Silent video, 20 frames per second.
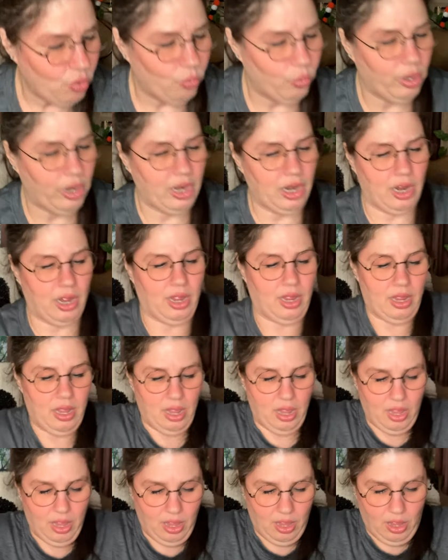We're gonna
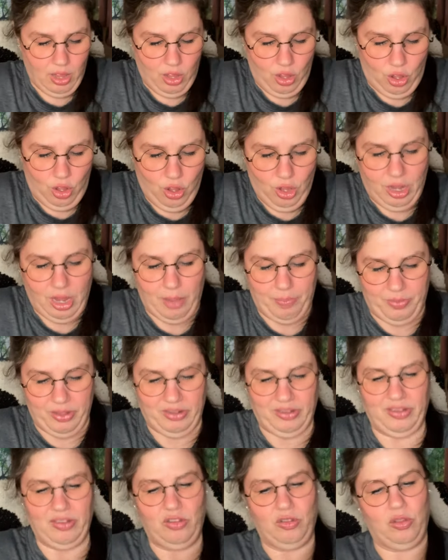hook up.
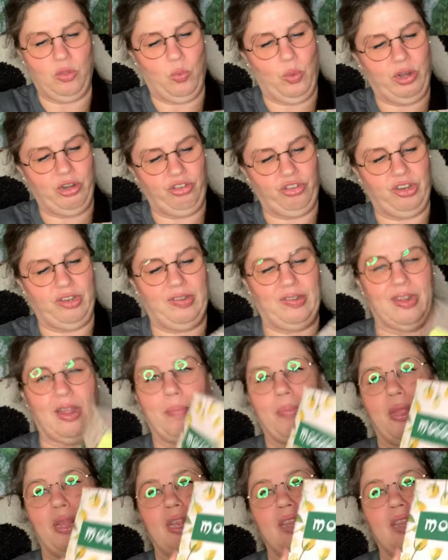This is the one she sent me.